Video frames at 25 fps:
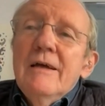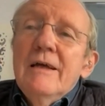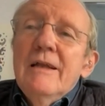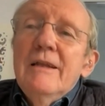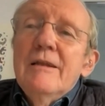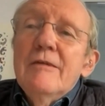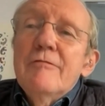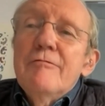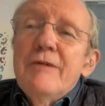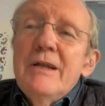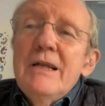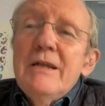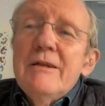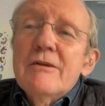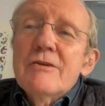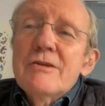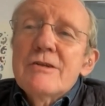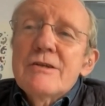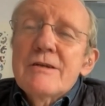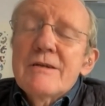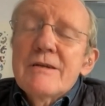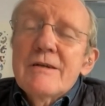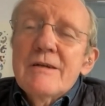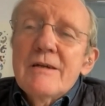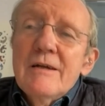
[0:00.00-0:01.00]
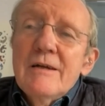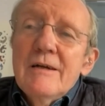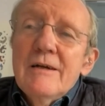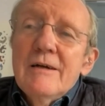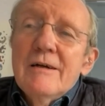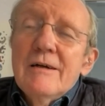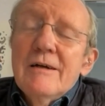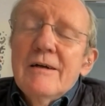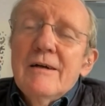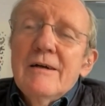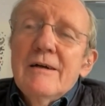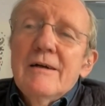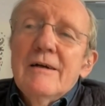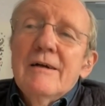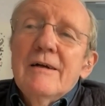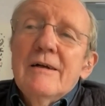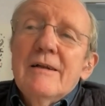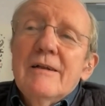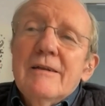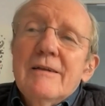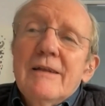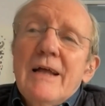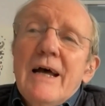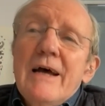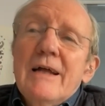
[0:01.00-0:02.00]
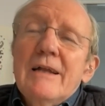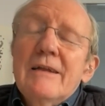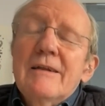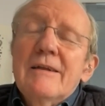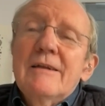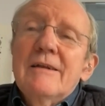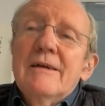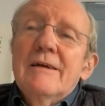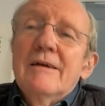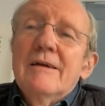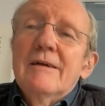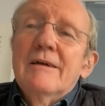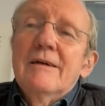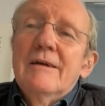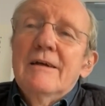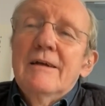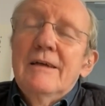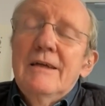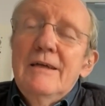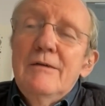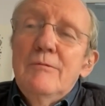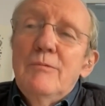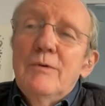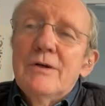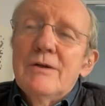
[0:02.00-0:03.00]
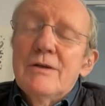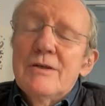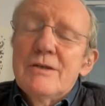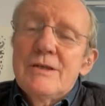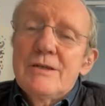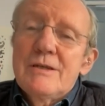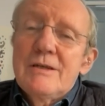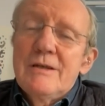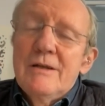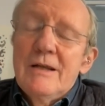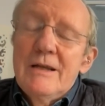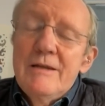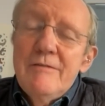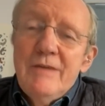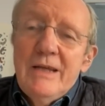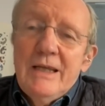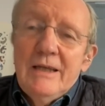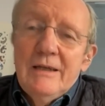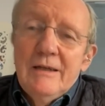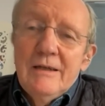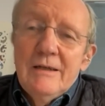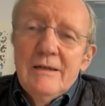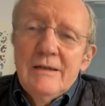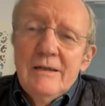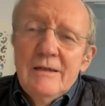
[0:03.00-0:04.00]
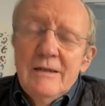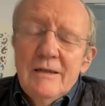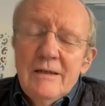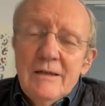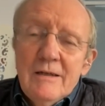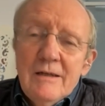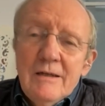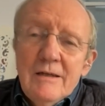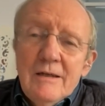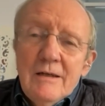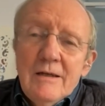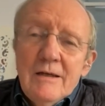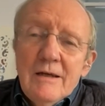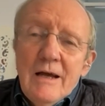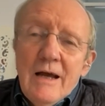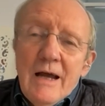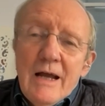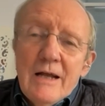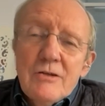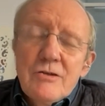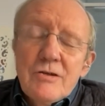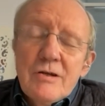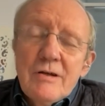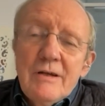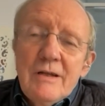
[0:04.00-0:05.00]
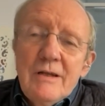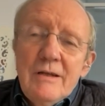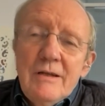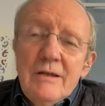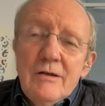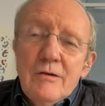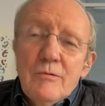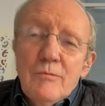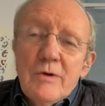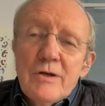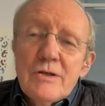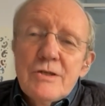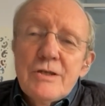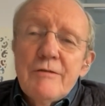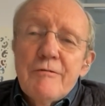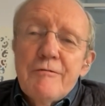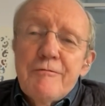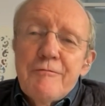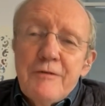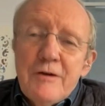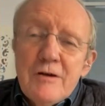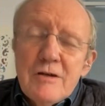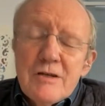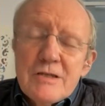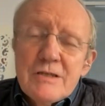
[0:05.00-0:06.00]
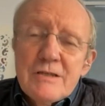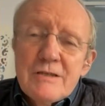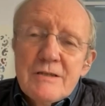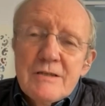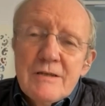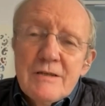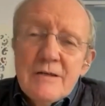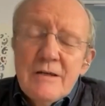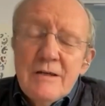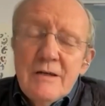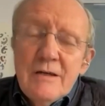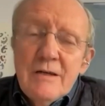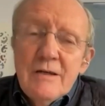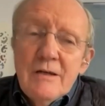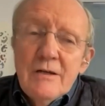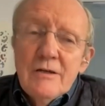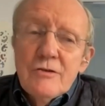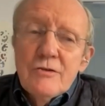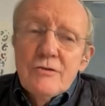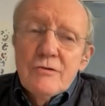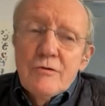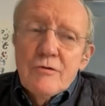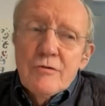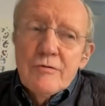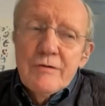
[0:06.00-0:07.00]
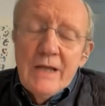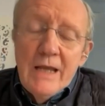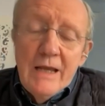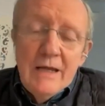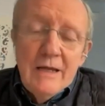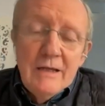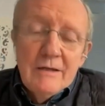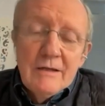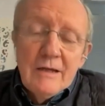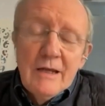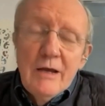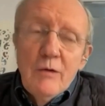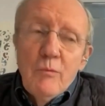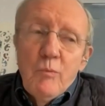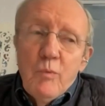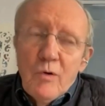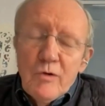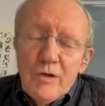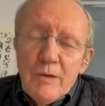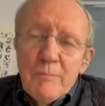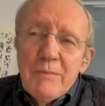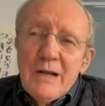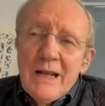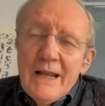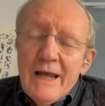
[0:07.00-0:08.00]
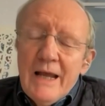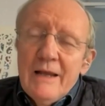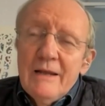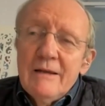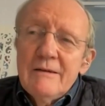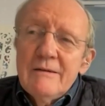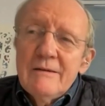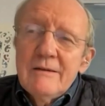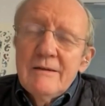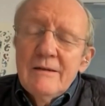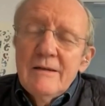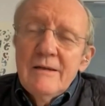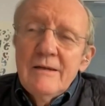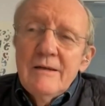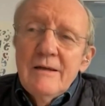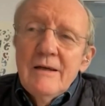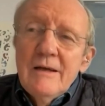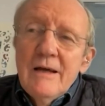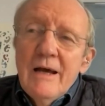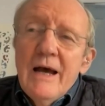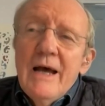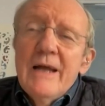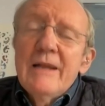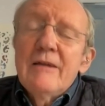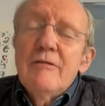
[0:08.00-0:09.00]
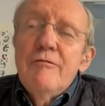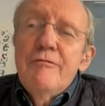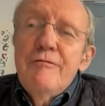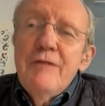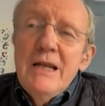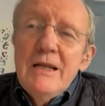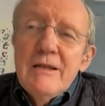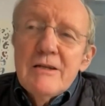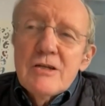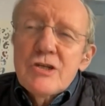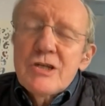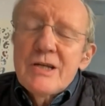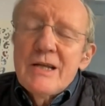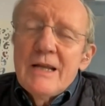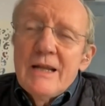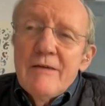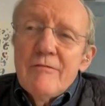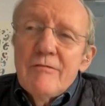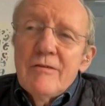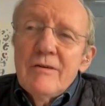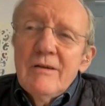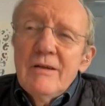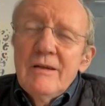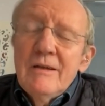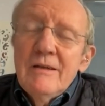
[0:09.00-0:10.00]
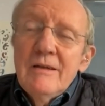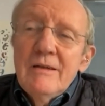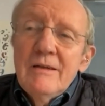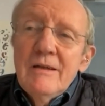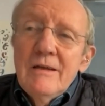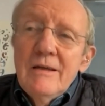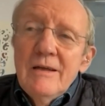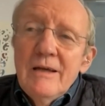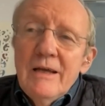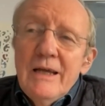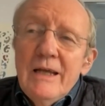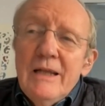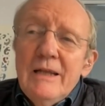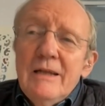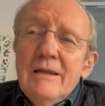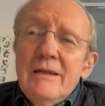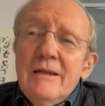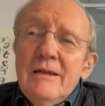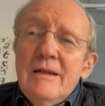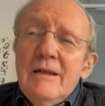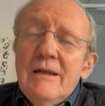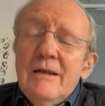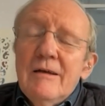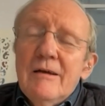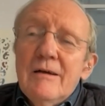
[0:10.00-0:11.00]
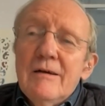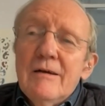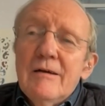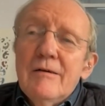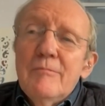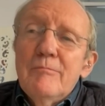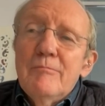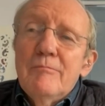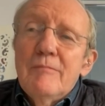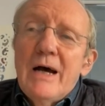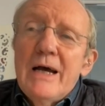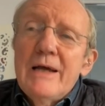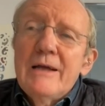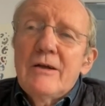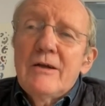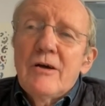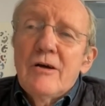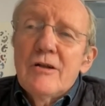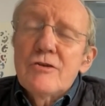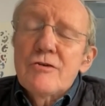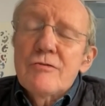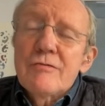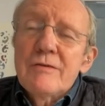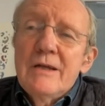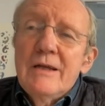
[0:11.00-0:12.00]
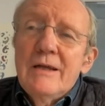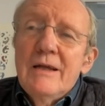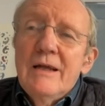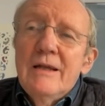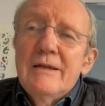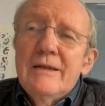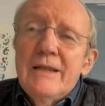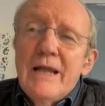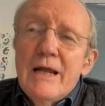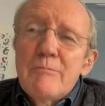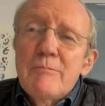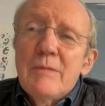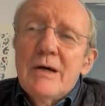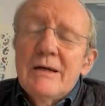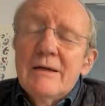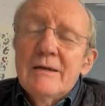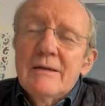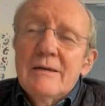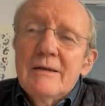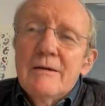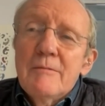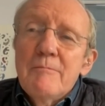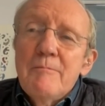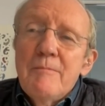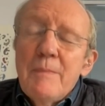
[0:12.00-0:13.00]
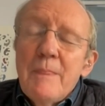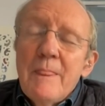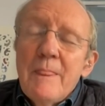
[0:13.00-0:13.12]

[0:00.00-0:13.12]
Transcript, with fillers: in the village uh, that uh, he was living in actually was the first to create a water plant at village level in uh, my country in Denmark.